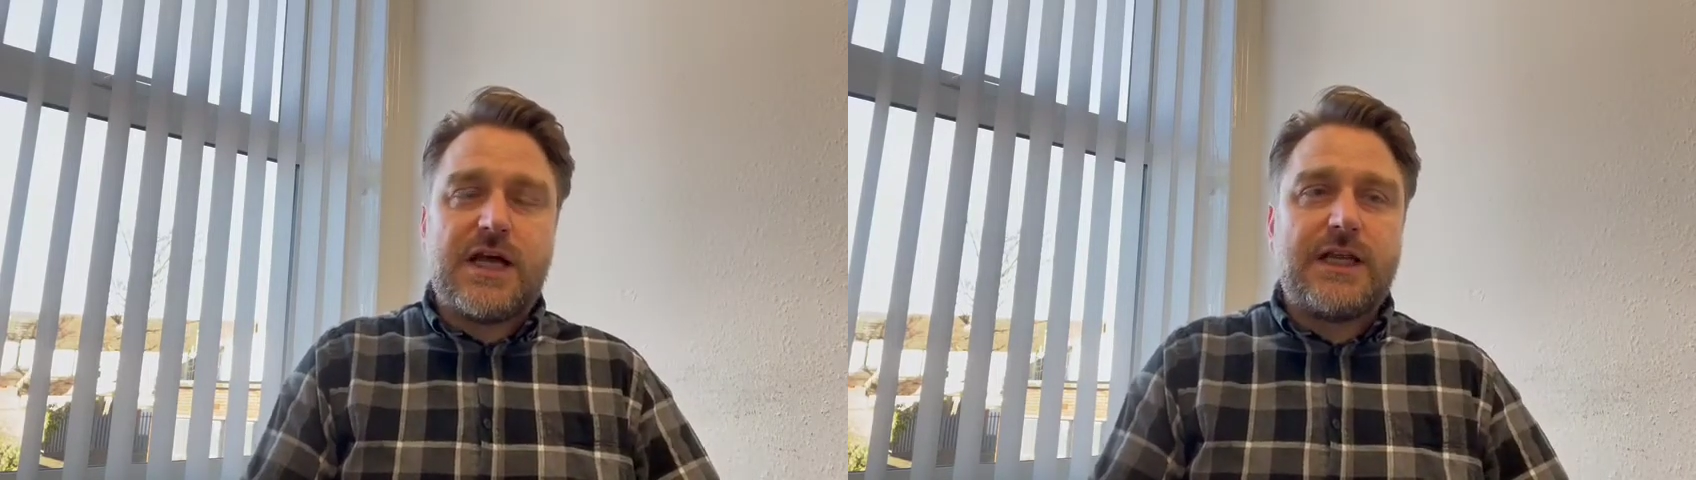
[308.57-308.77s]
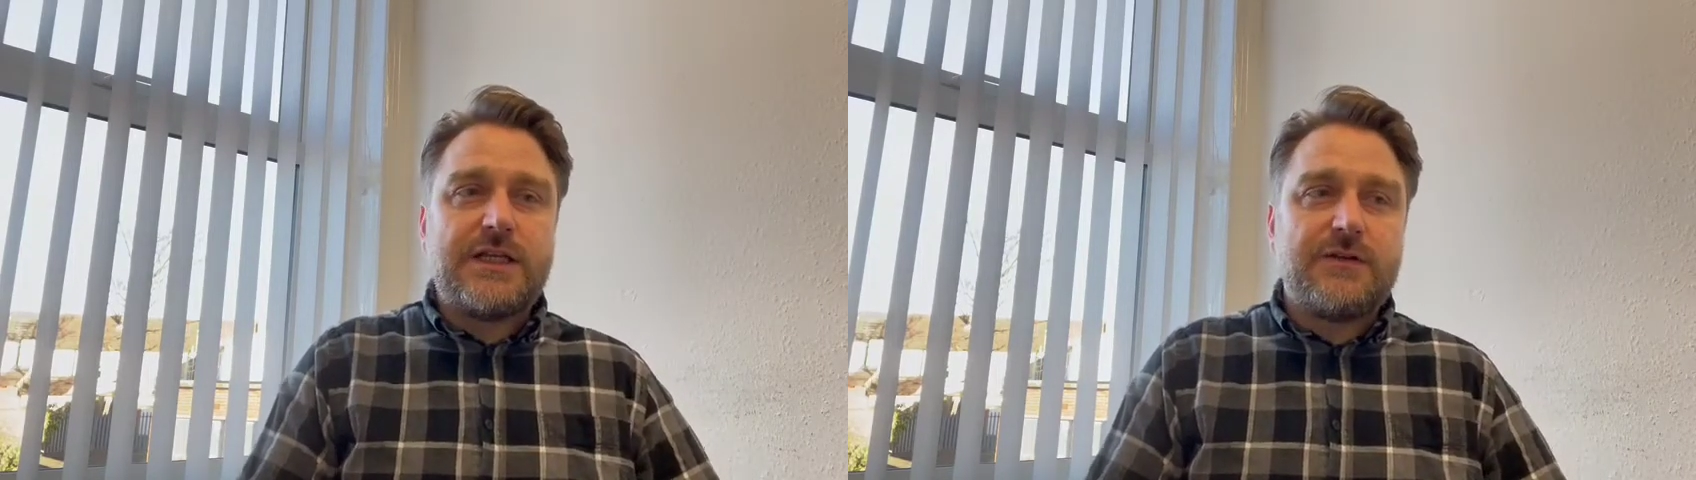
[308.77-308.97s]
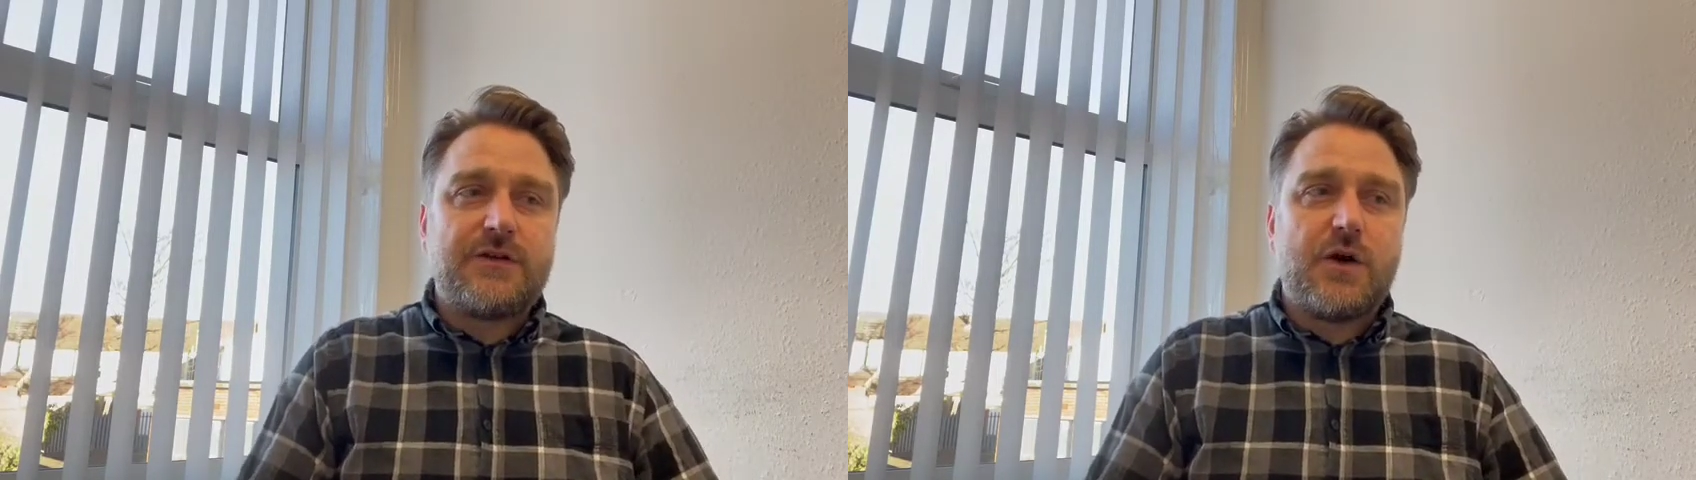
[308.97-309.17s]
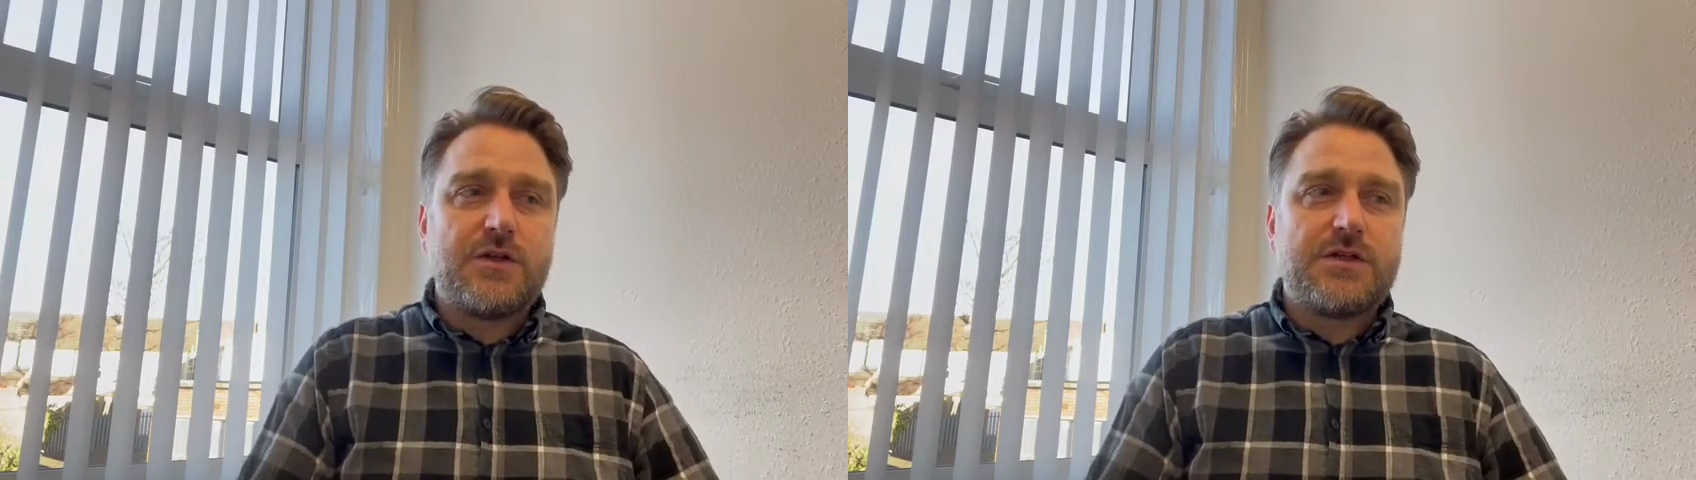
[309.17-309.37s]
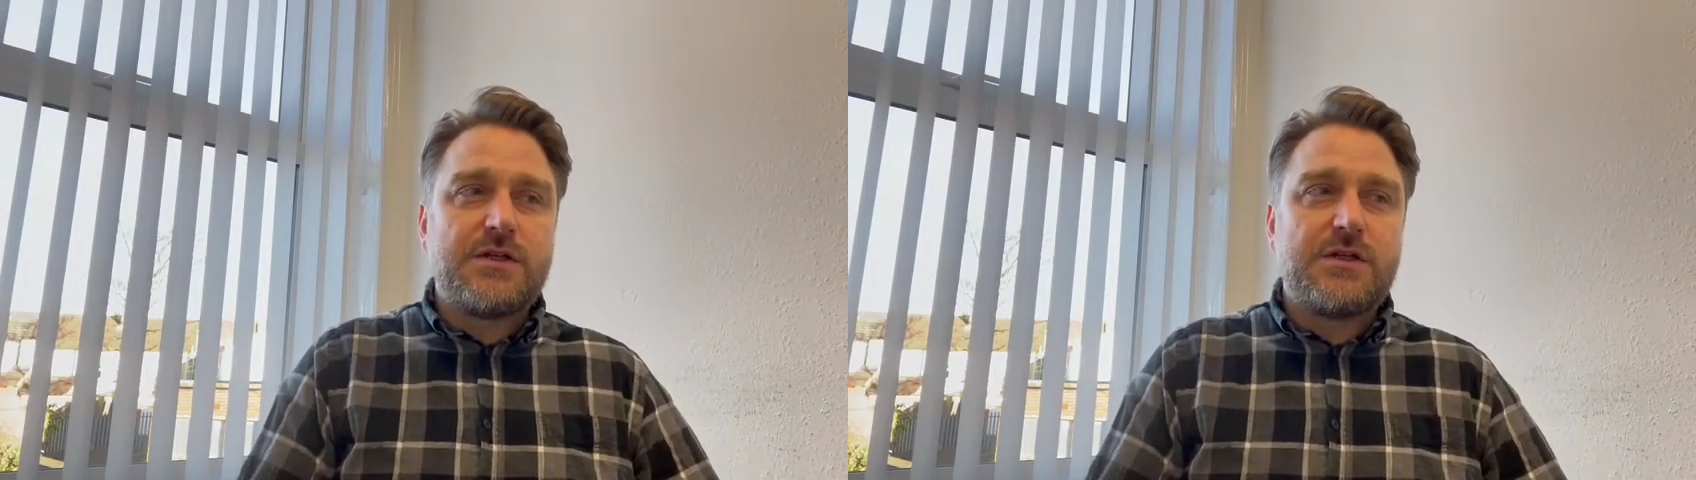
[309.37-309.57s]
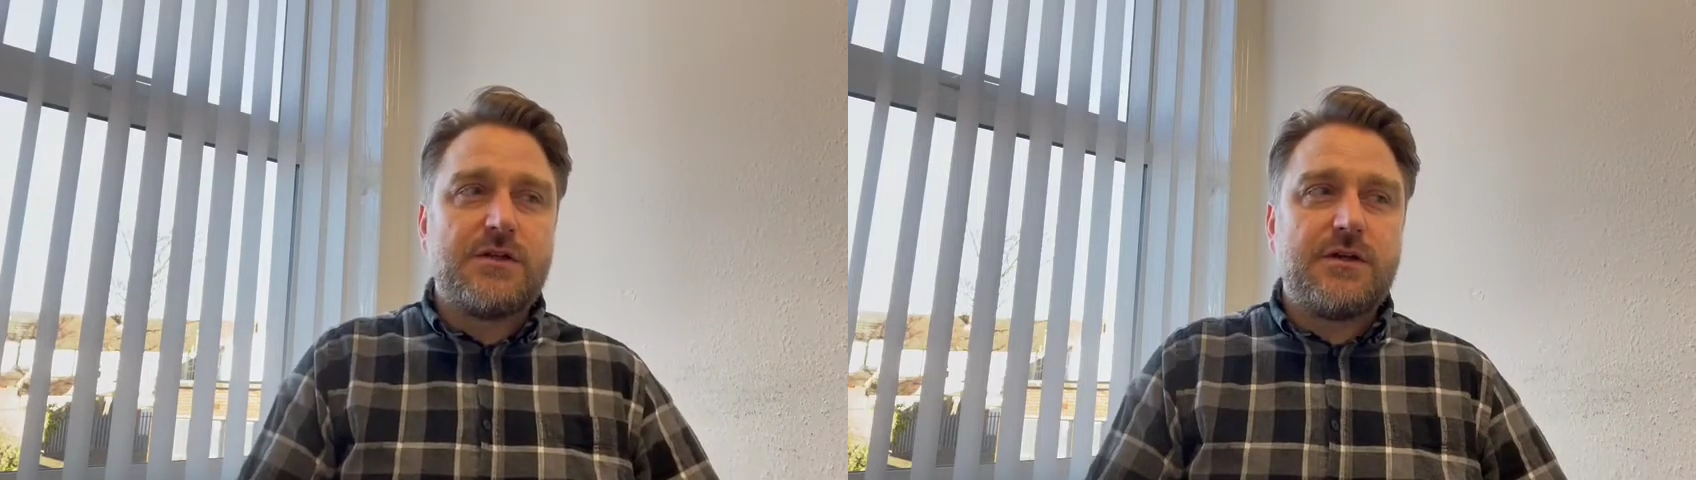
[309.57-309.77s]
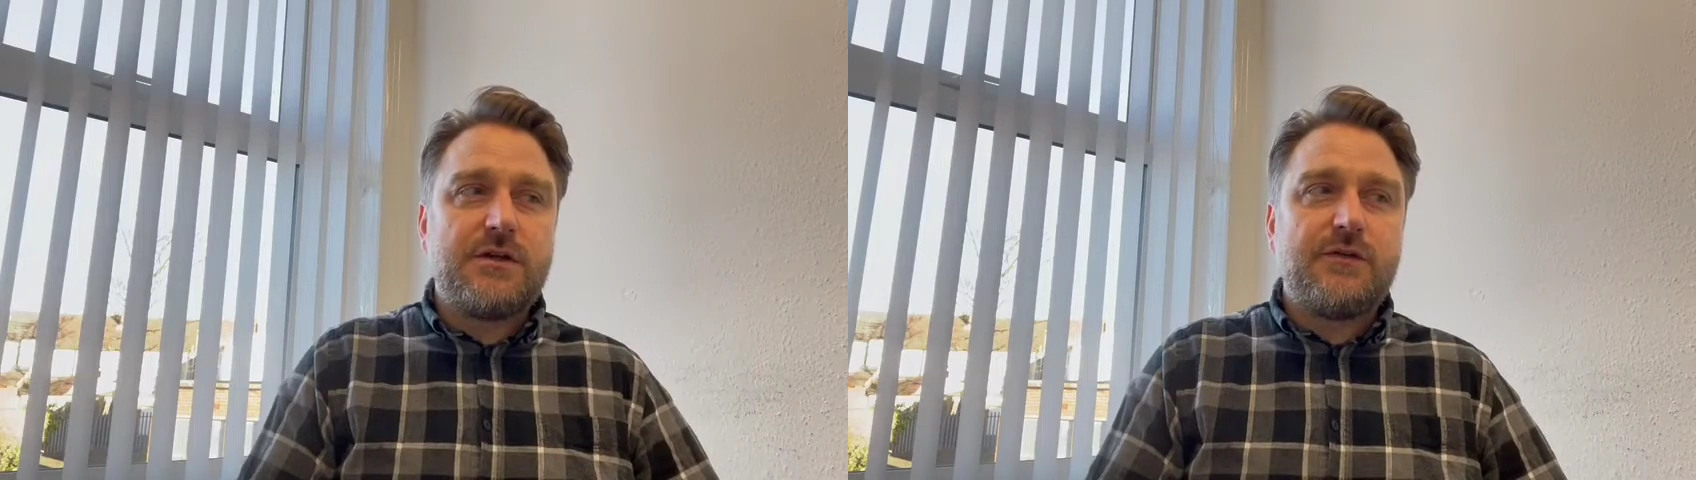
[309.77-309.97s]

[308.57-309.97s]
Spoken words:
and you've got to